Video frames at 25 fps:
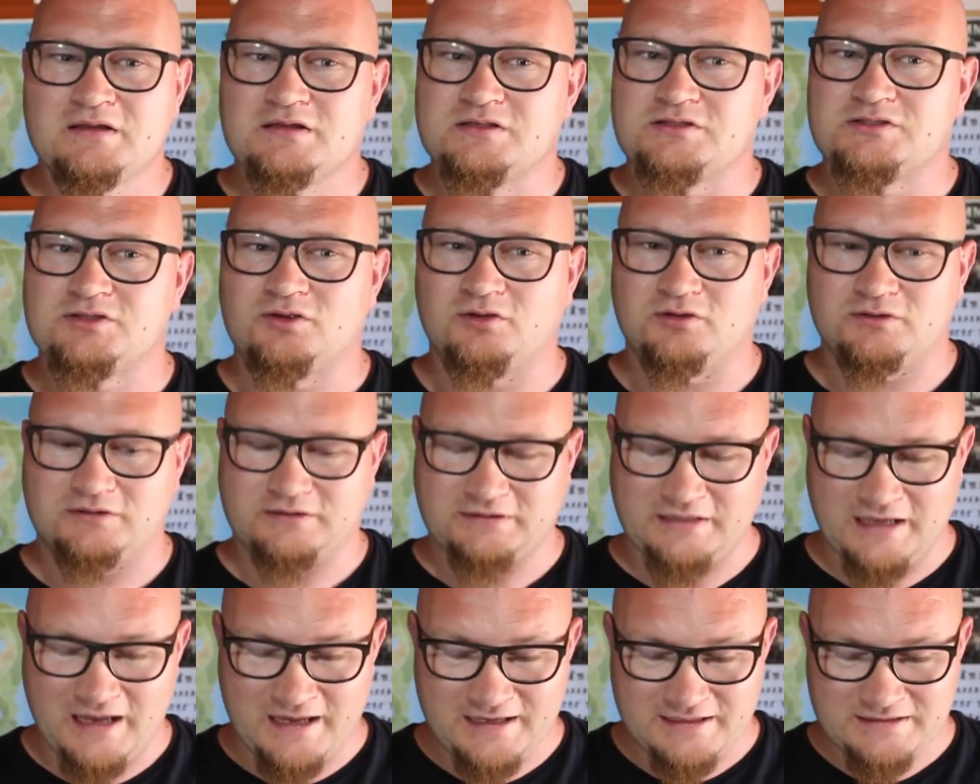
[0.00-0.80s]
So
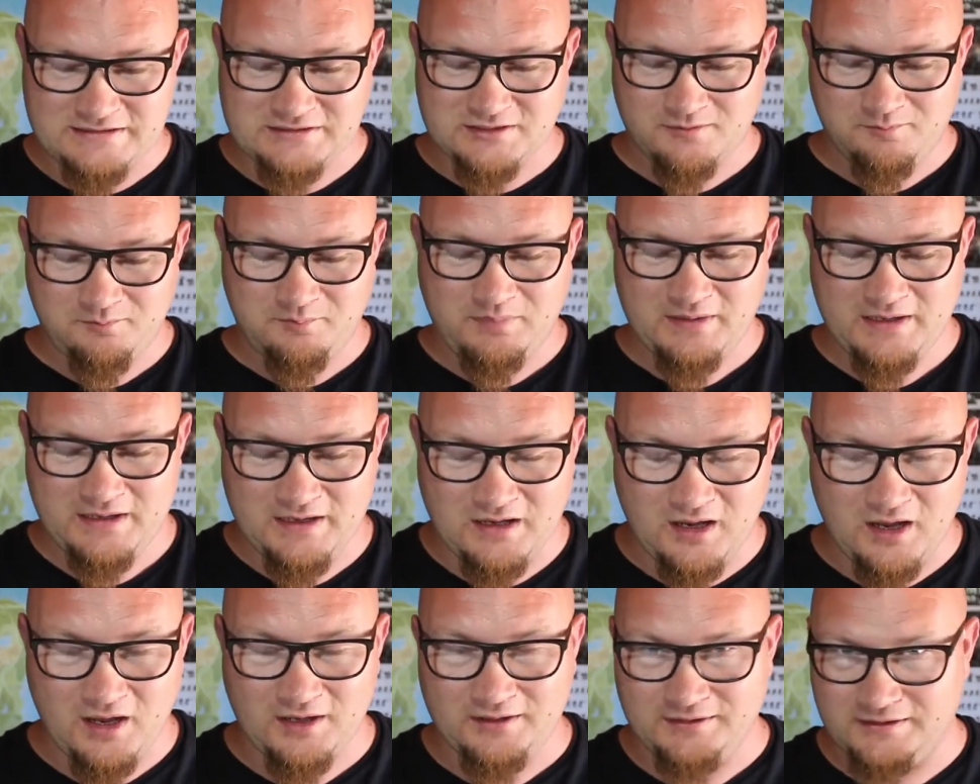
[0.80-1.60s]
that is the
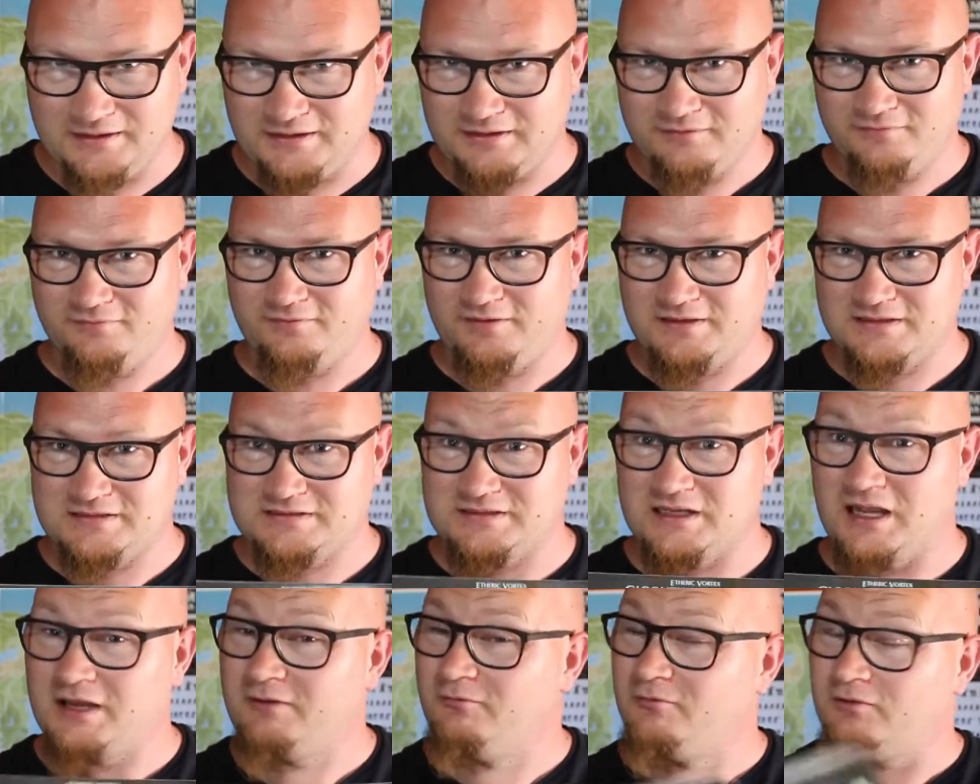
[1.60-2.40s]
big idea for
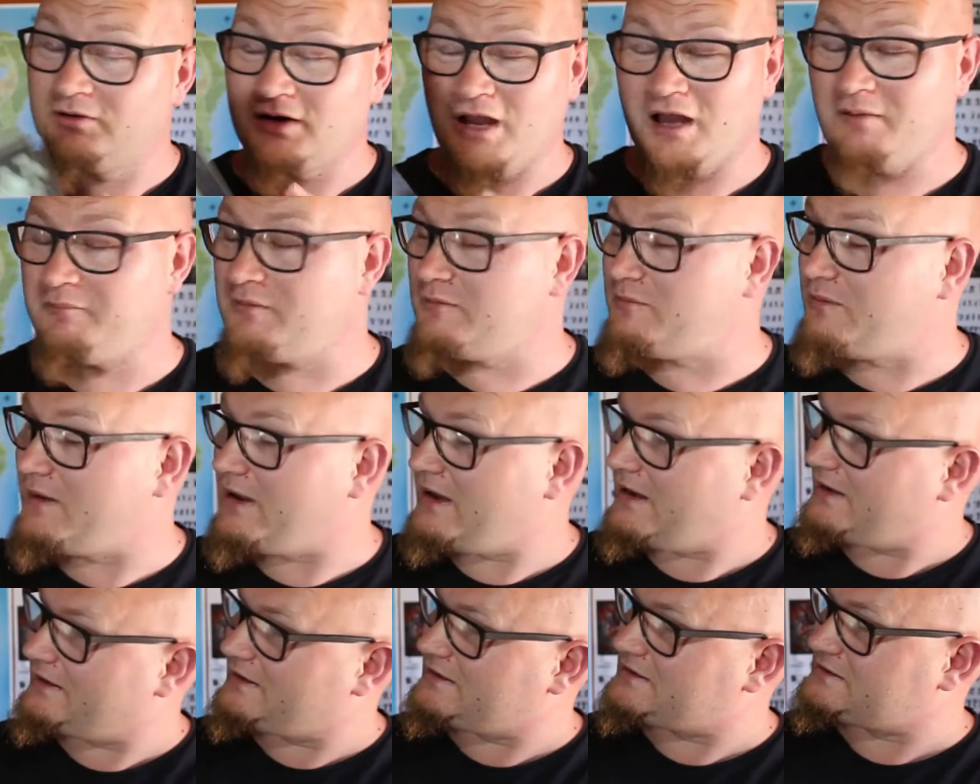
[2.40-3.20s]
this. I will not be
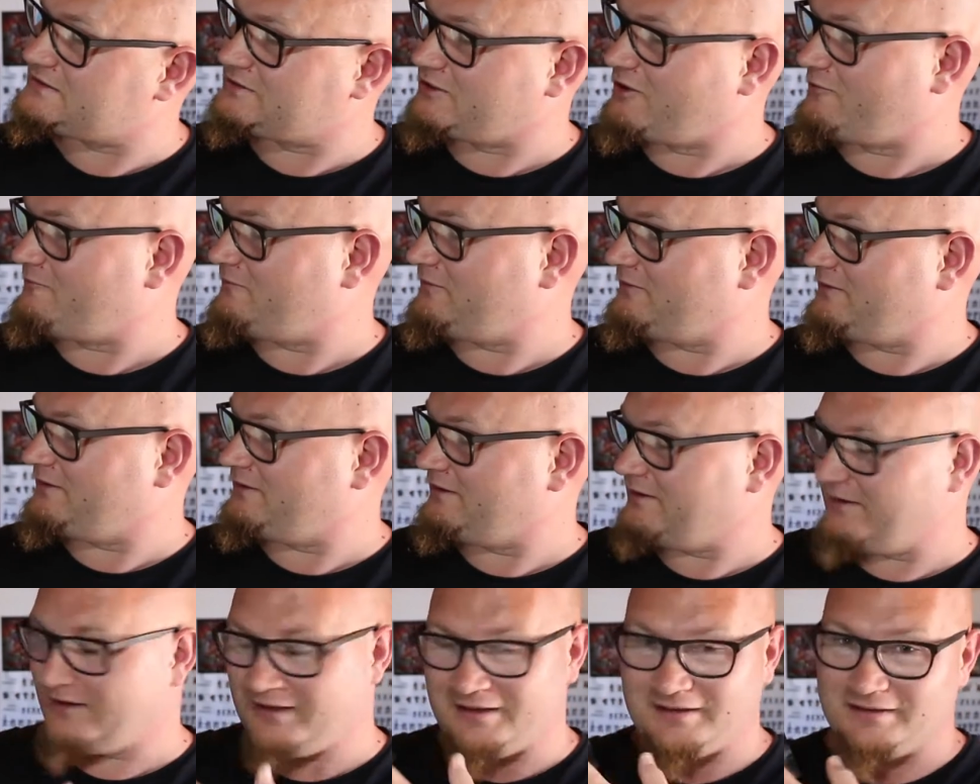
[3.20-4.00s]
painting this up
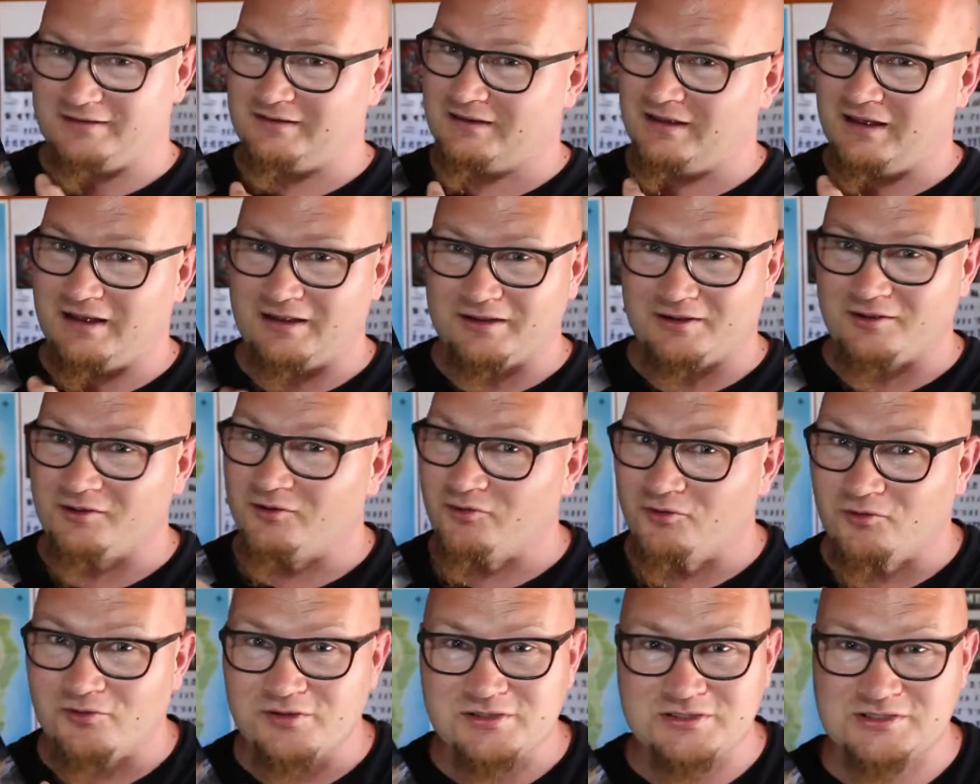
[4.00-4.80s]
like a
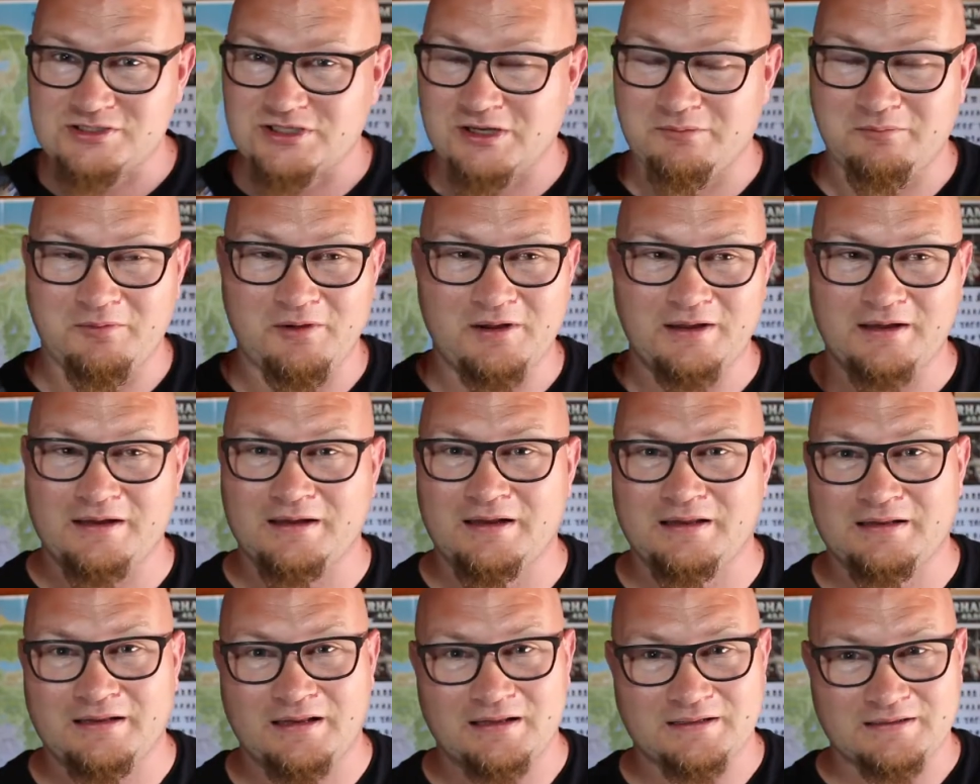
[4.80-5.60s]
ghost ship or
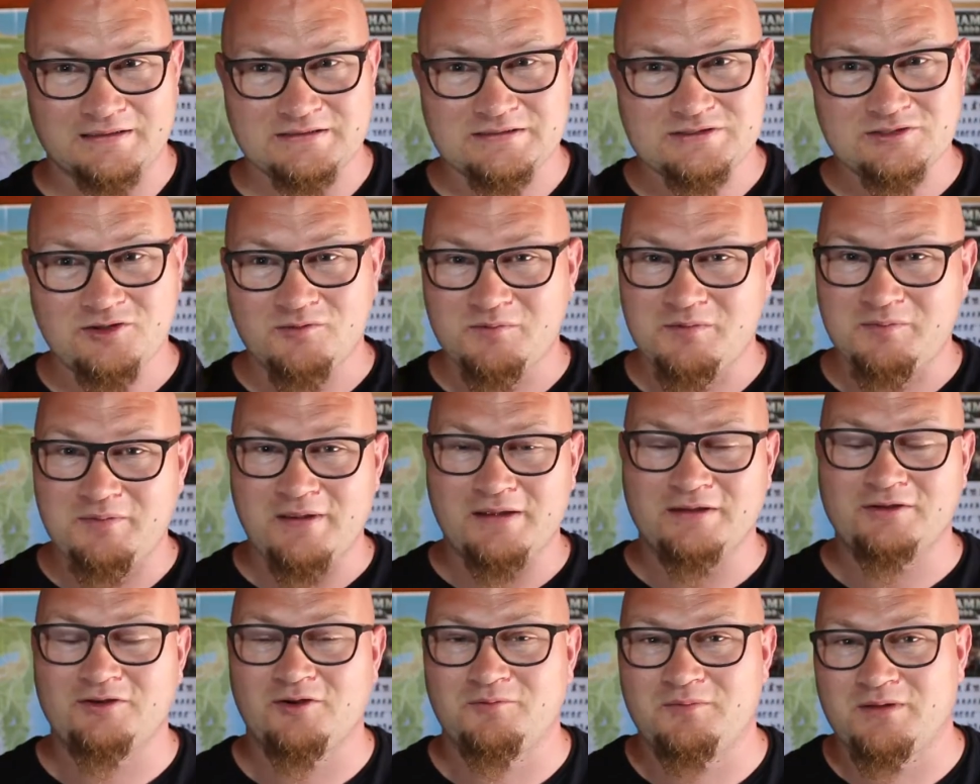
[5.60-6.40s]
anything like that. This is going to be
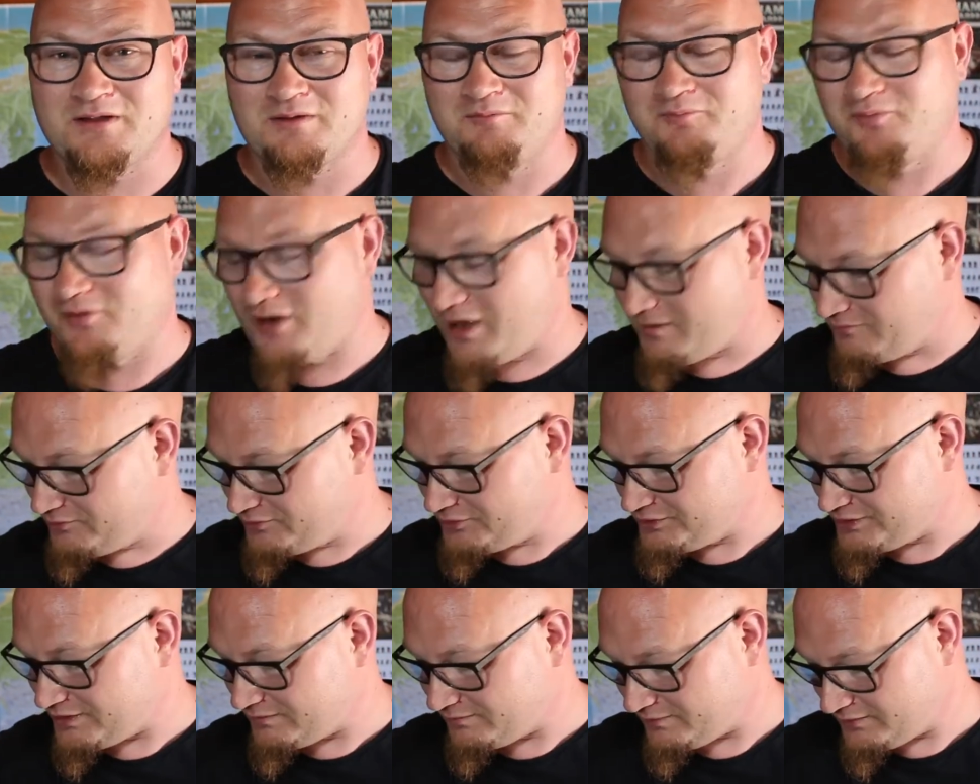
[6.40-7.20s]
painted up like a proper
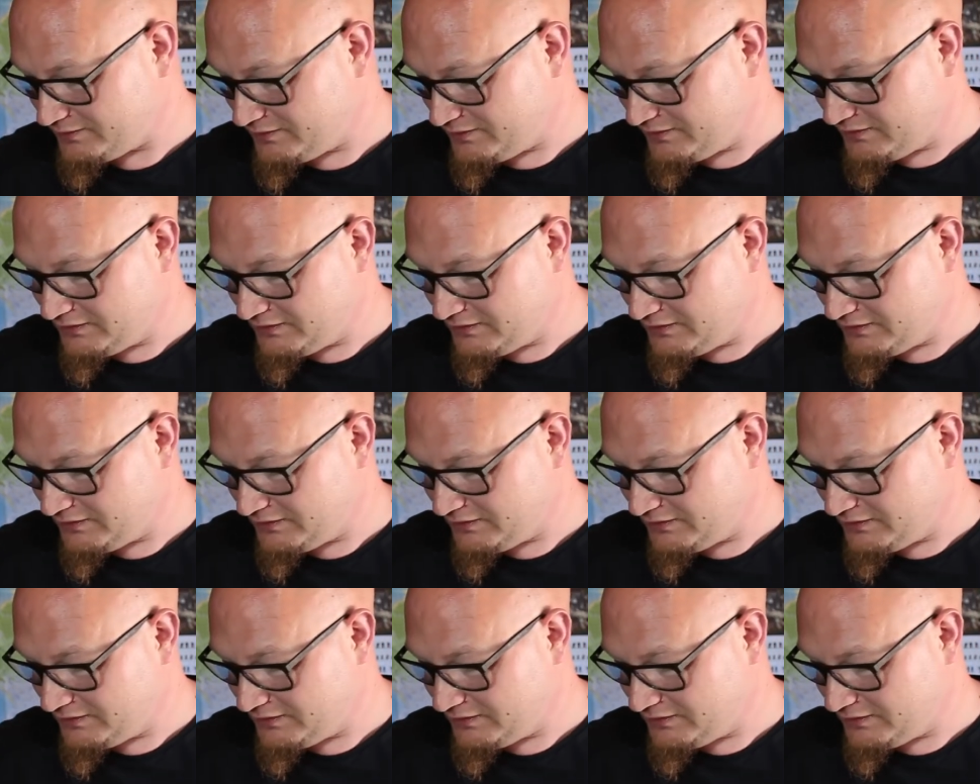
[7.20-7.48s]
ship.